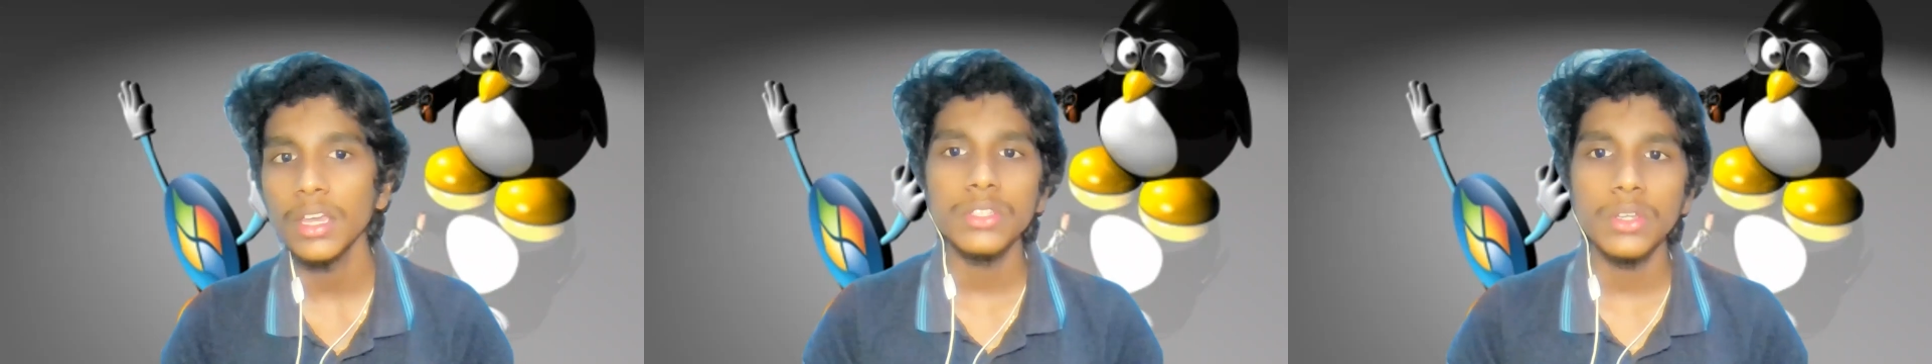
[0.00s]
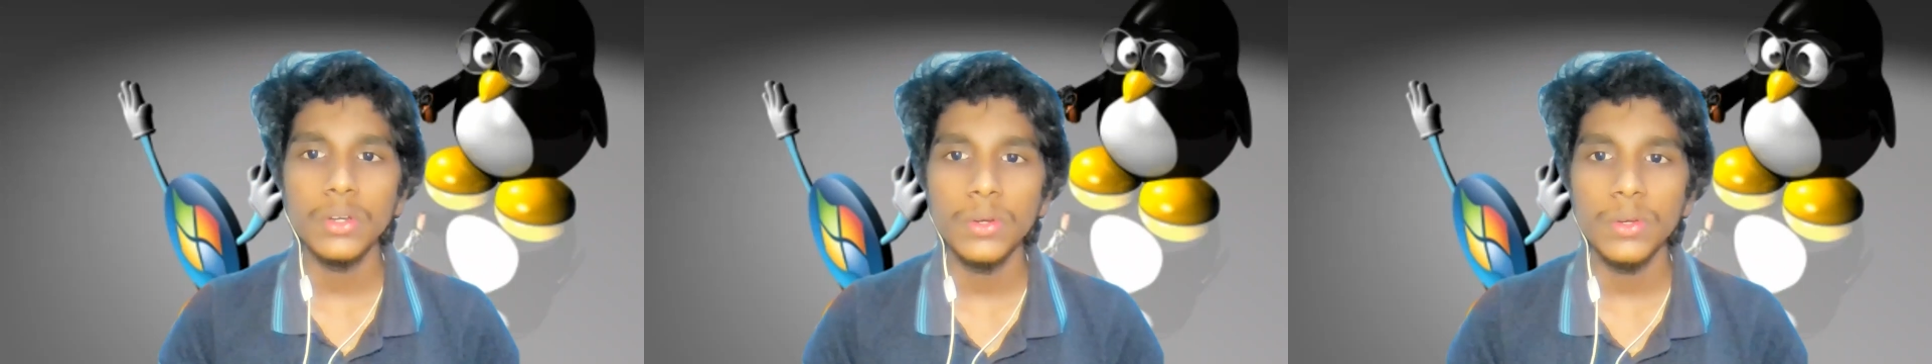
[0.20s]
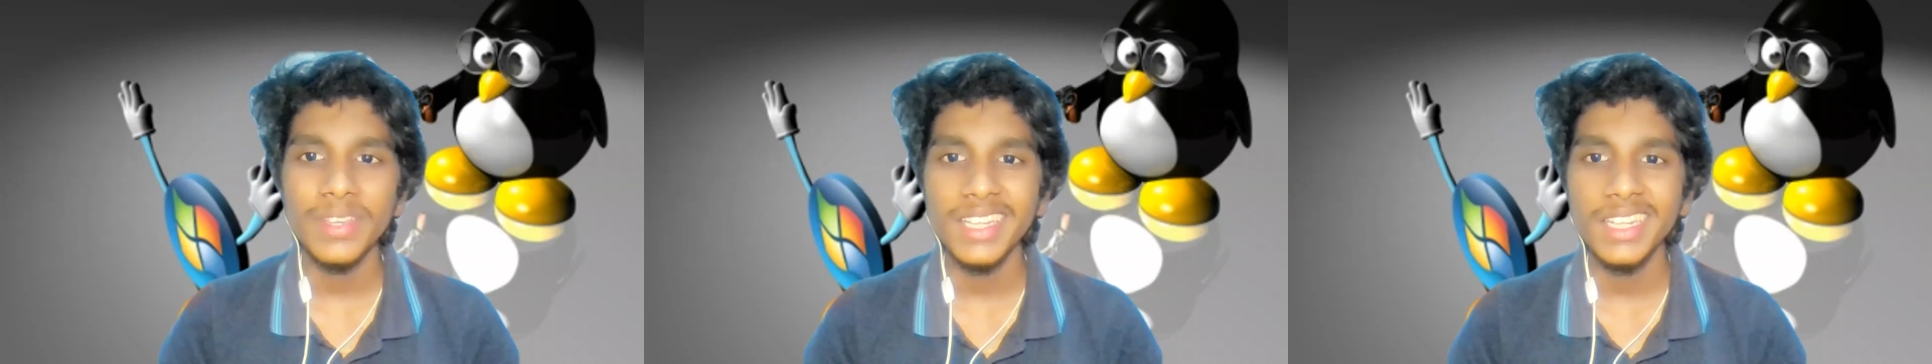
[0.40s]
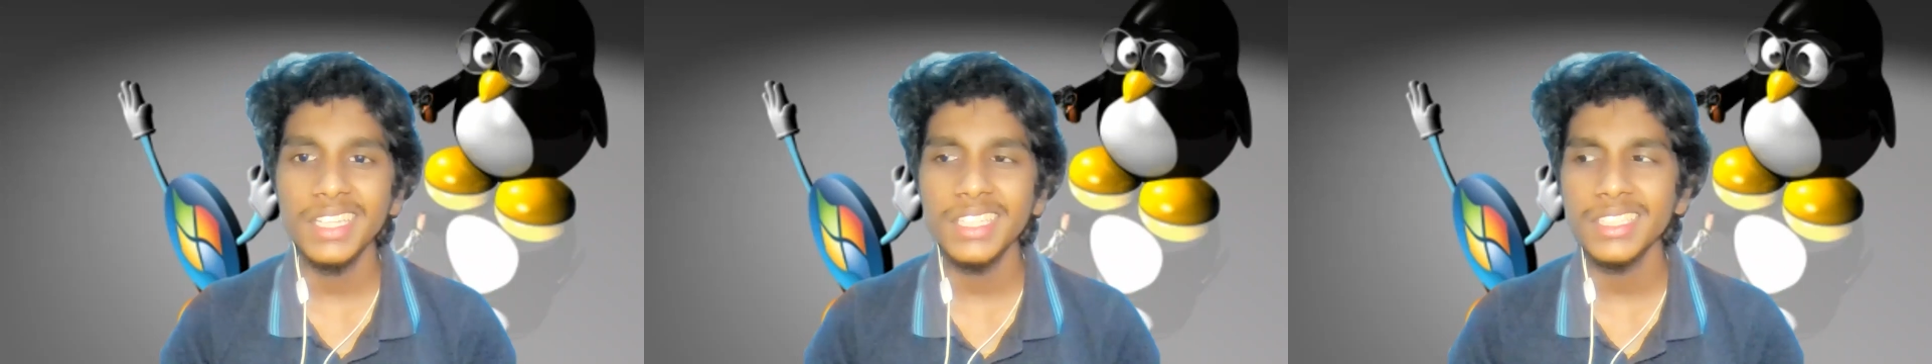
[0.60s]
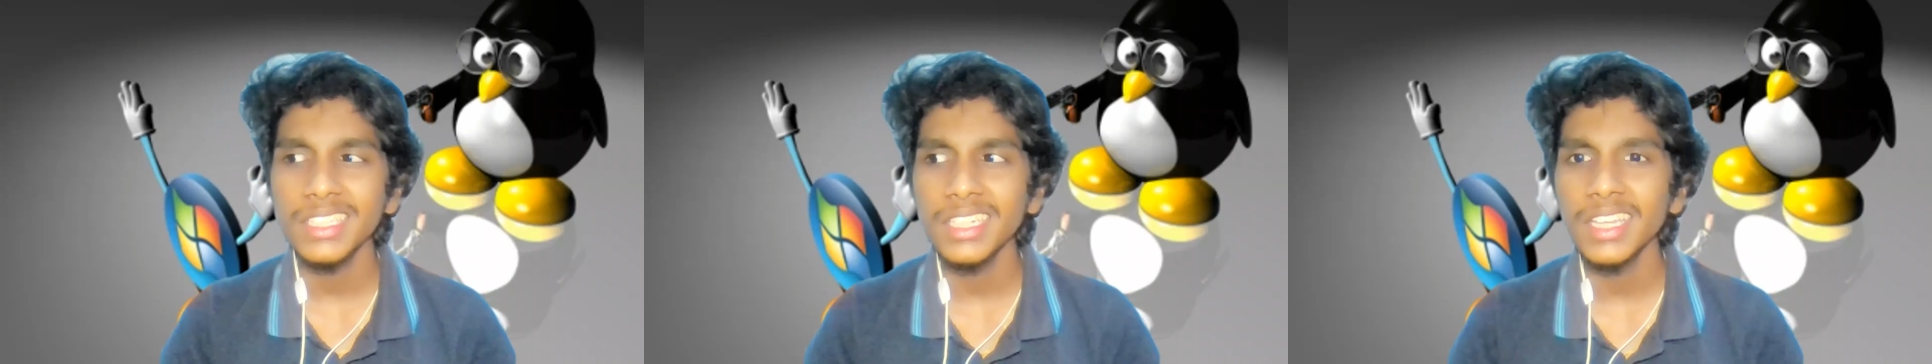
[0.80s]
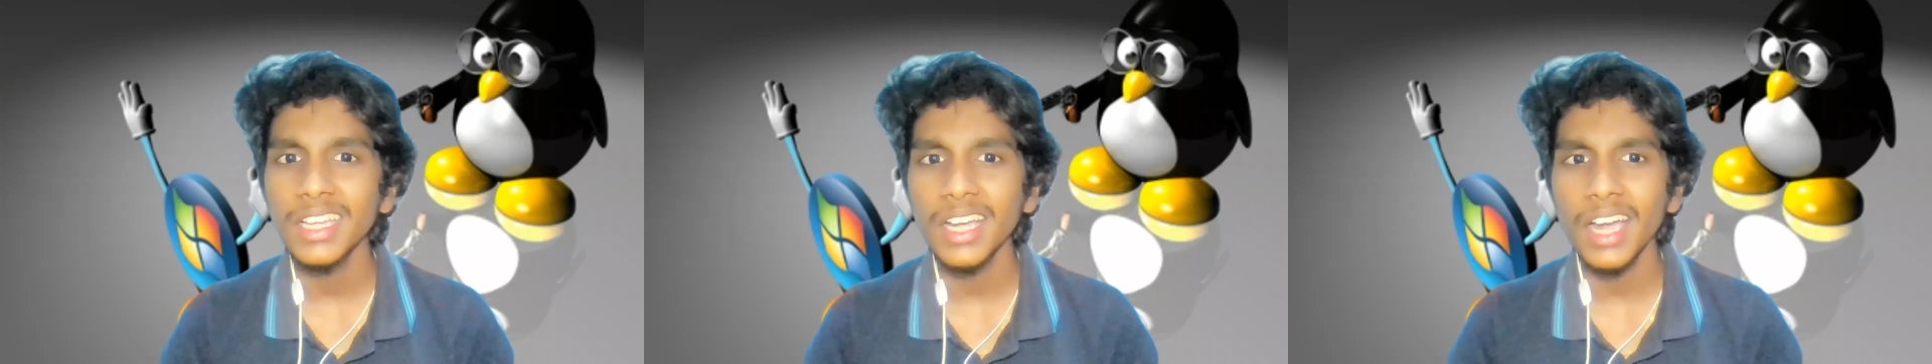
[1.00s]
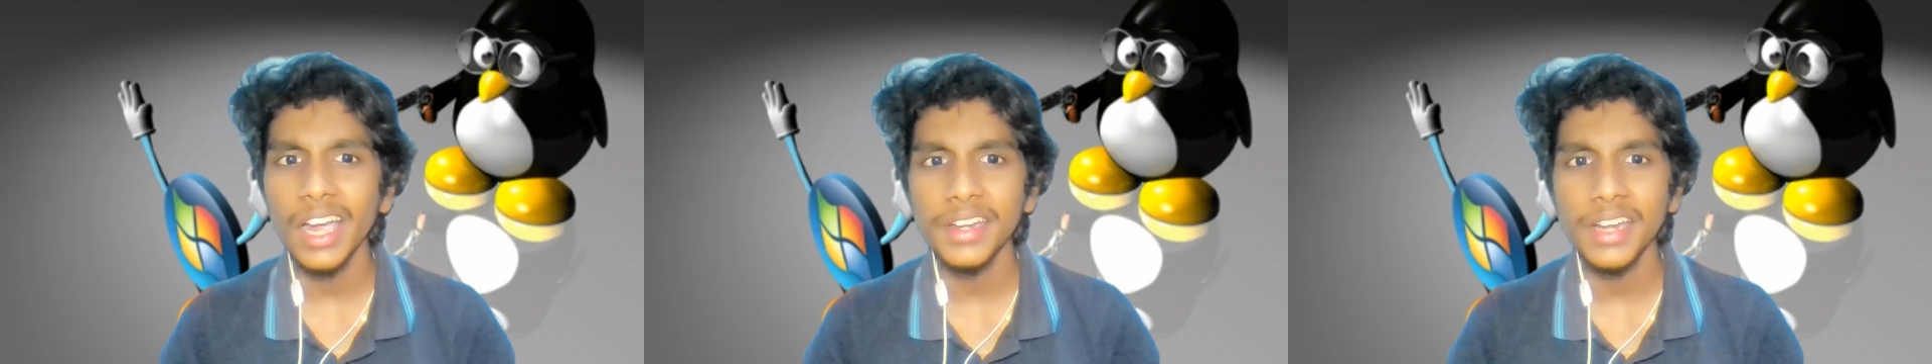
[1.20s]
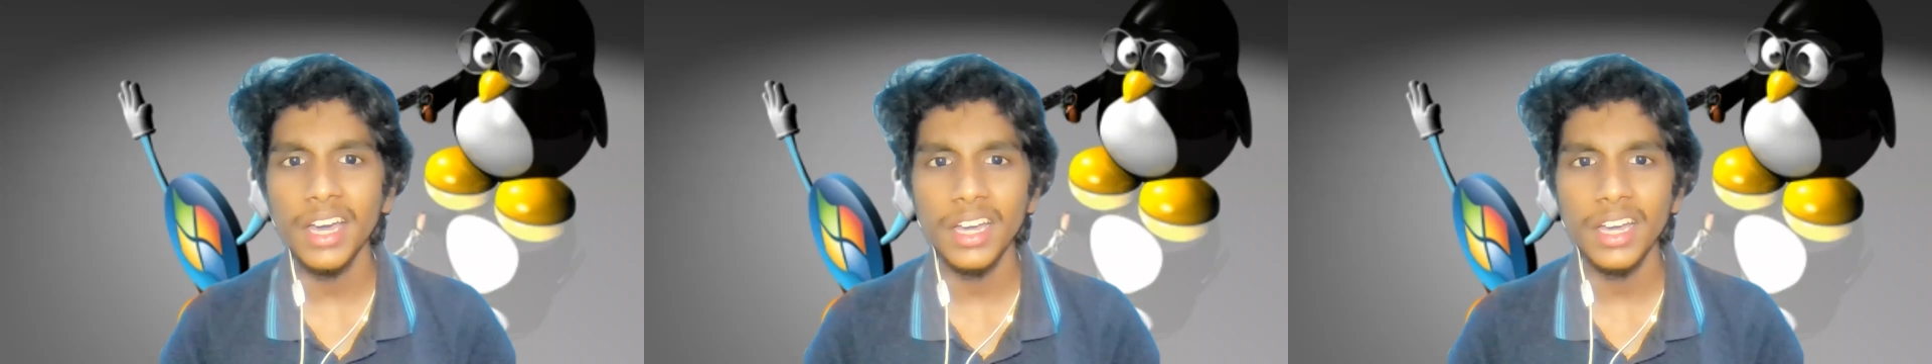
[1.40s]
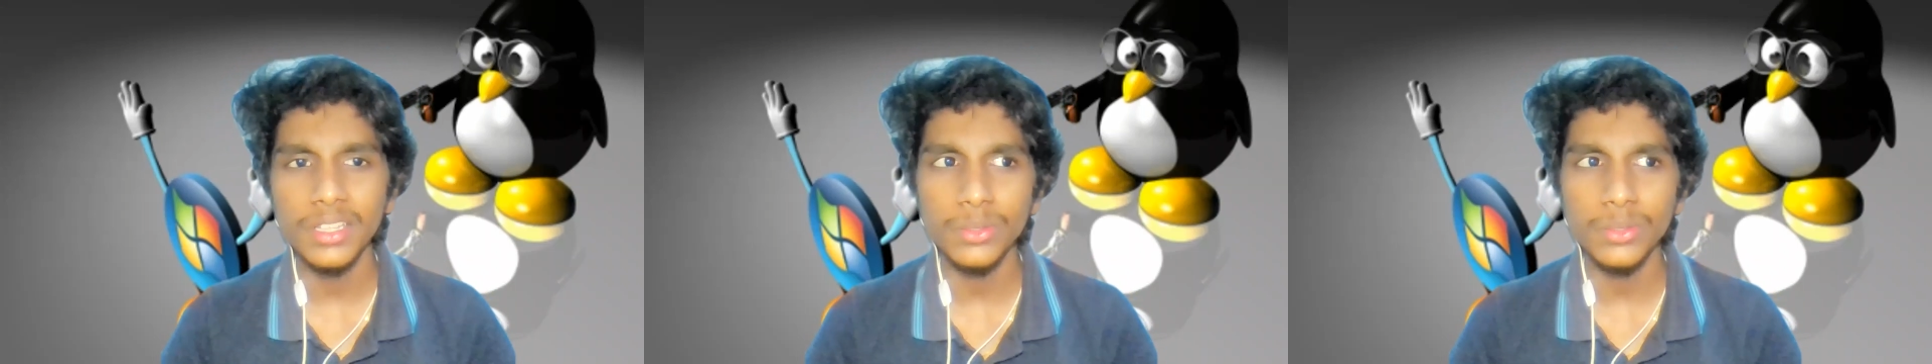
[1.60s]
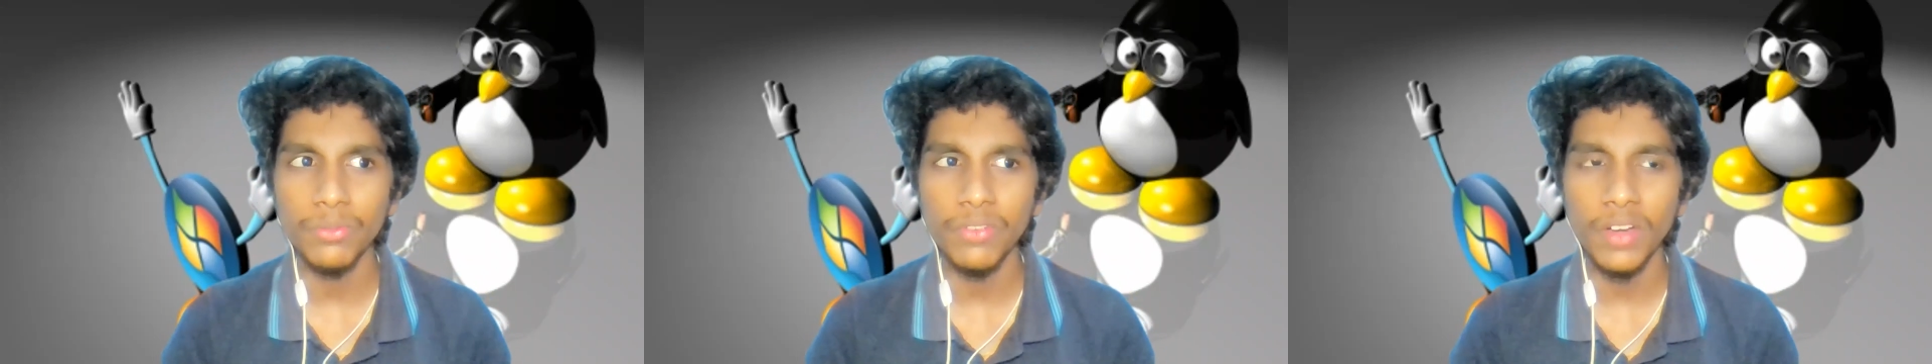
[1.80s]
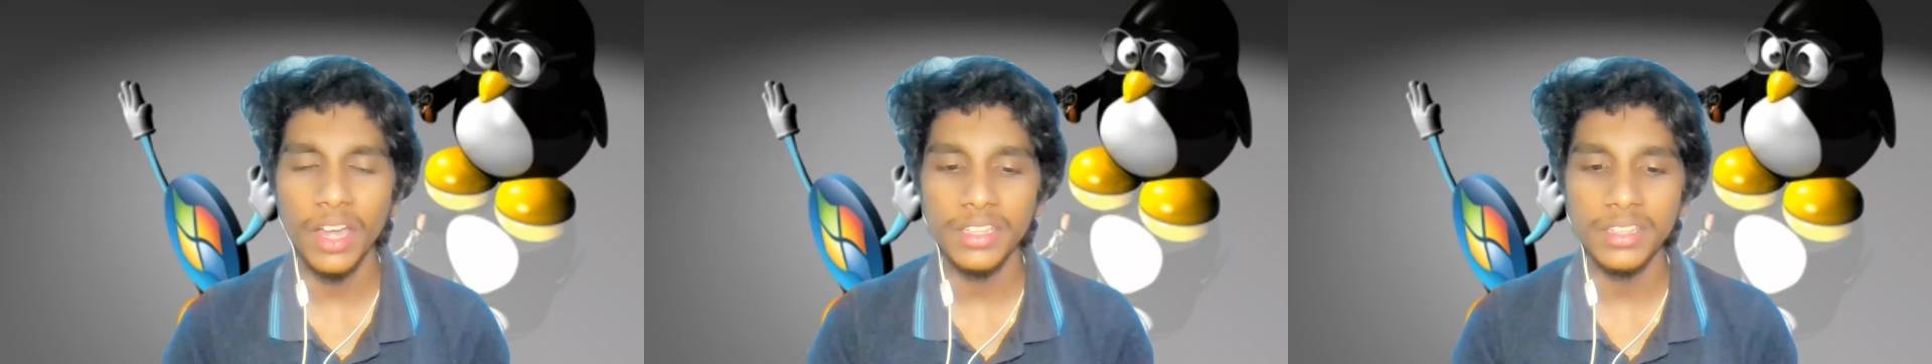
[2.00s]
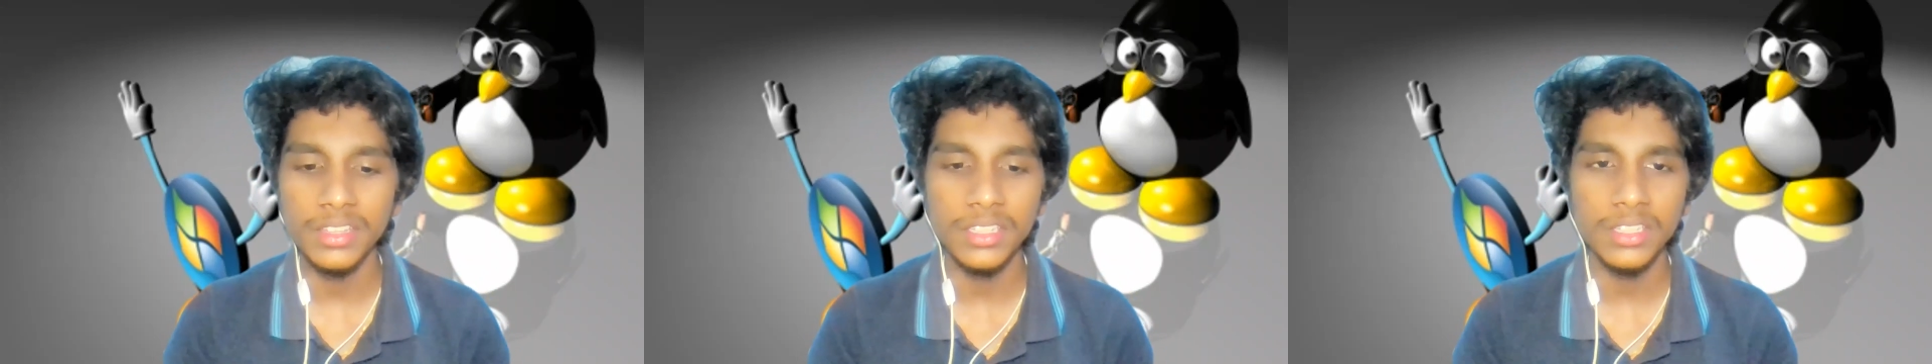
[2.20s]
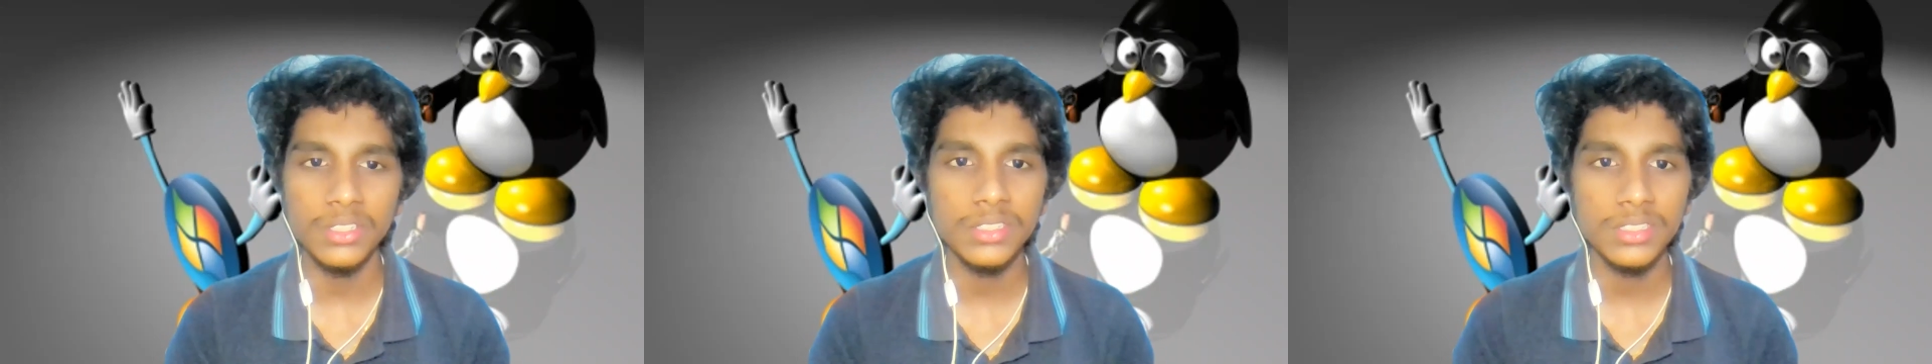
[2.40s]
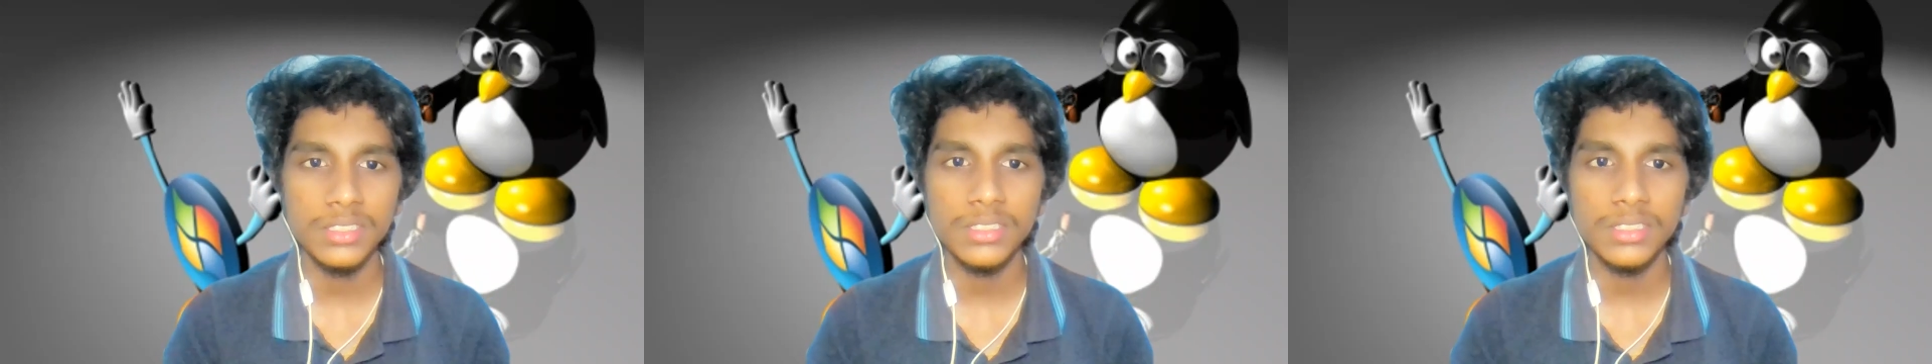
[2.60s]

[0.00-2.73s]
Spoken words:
So it is indeed kinda hard to find these